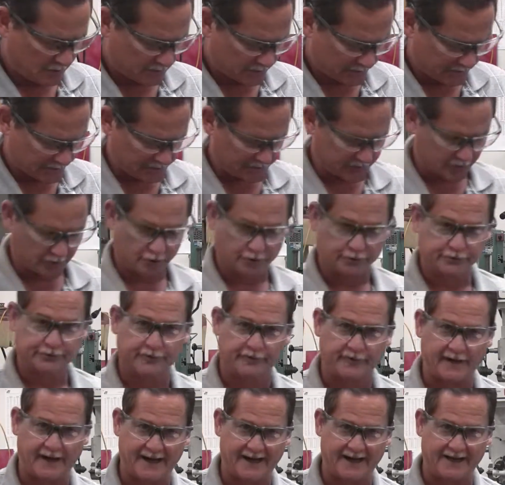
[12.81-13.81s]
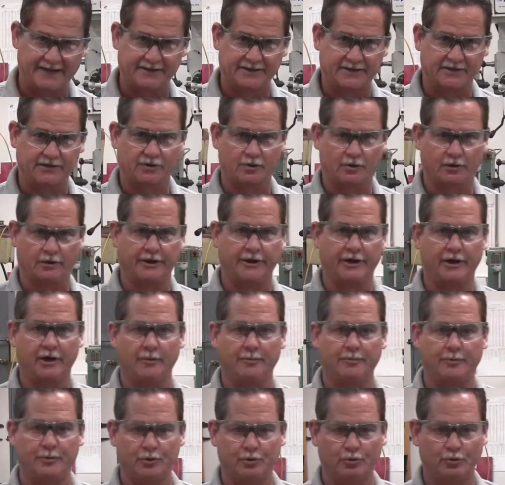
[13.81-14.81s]
is a little device that's going to
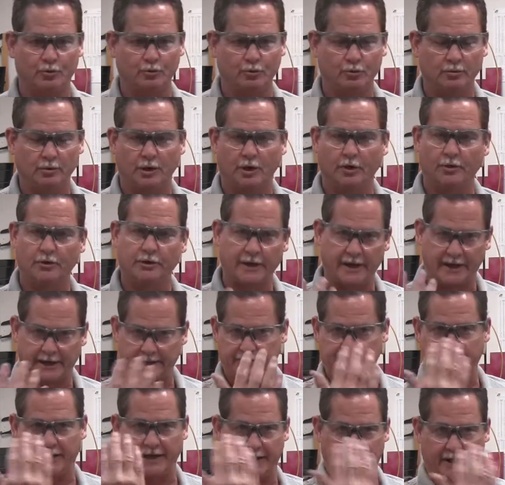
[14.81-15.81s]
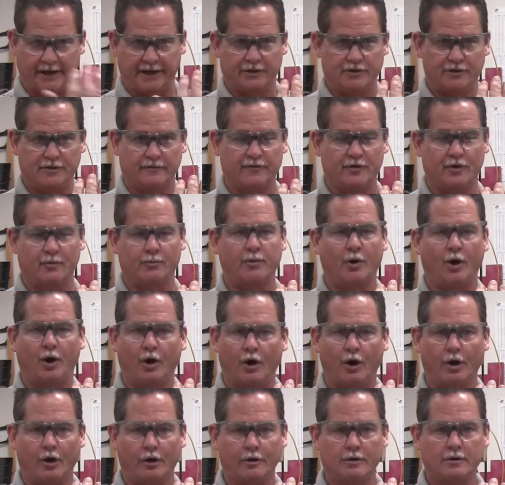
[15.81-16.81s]
help you locate the edge of your
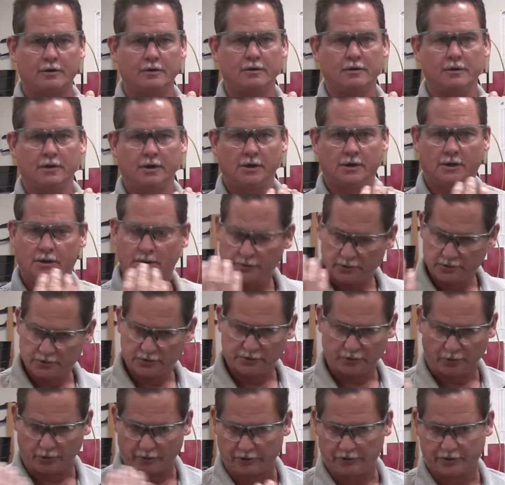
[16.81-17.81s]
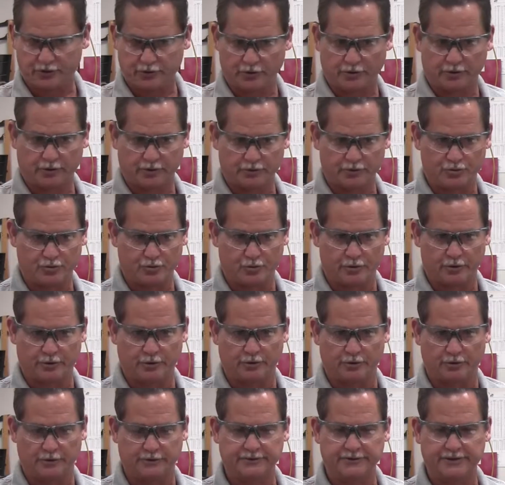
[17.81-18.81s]
part so that you can
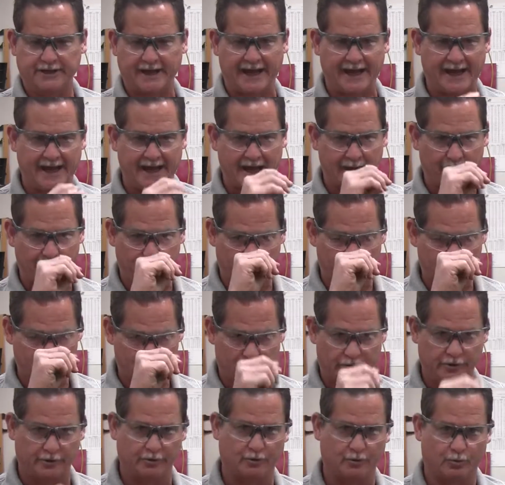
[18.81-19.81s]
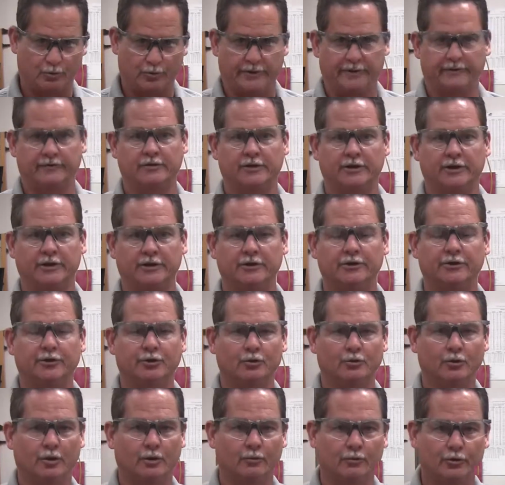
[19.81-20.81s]
drill and tap or drill or whatever you need to
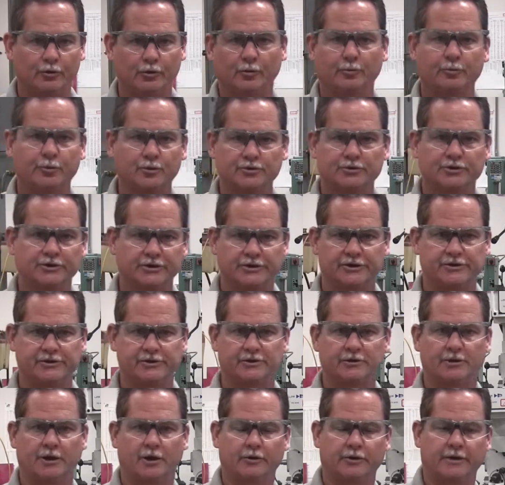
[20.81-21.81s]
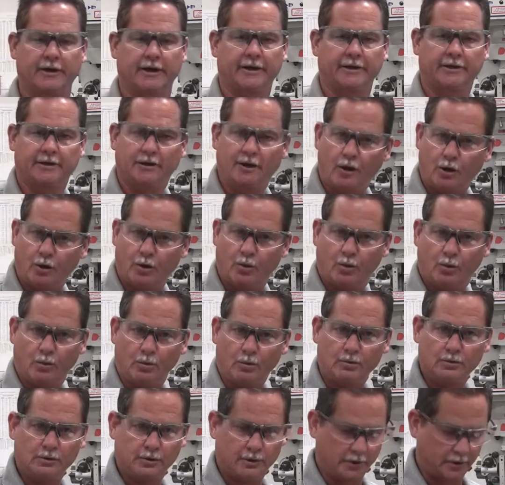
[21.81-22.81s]
do a real precision located
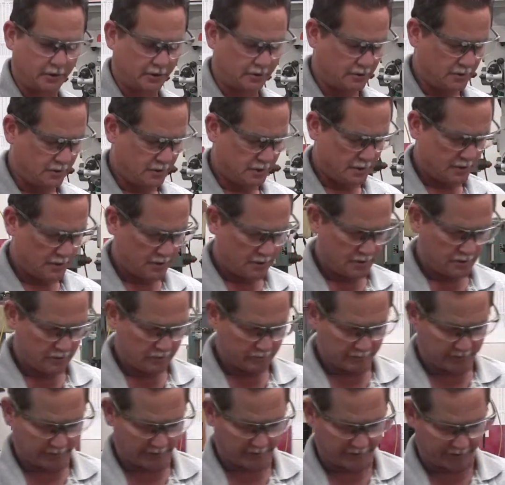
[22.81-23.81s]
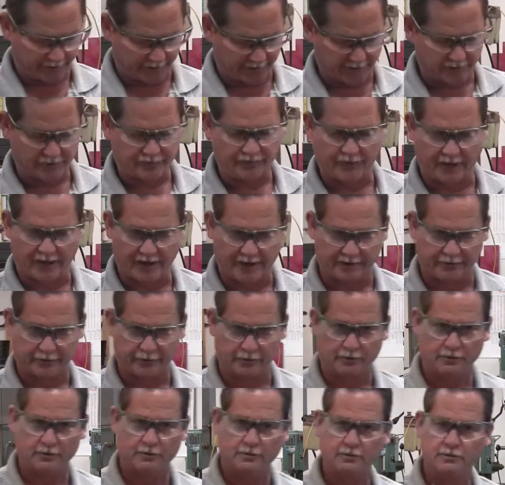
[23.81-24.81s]
hole. Okay. Now the
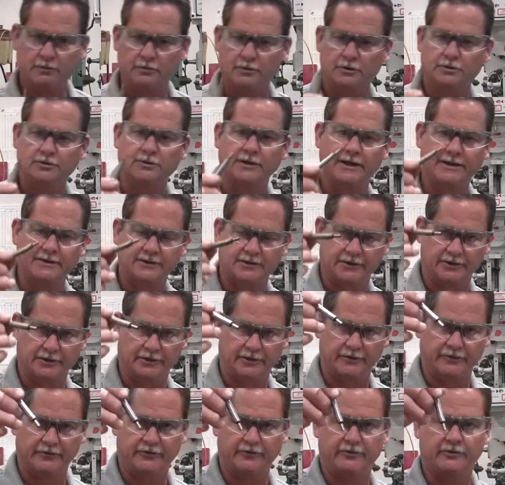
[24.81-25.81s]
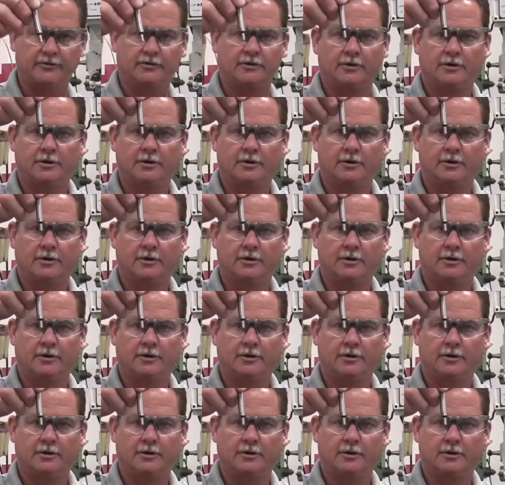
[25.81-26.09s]
Edgefinder looks like this,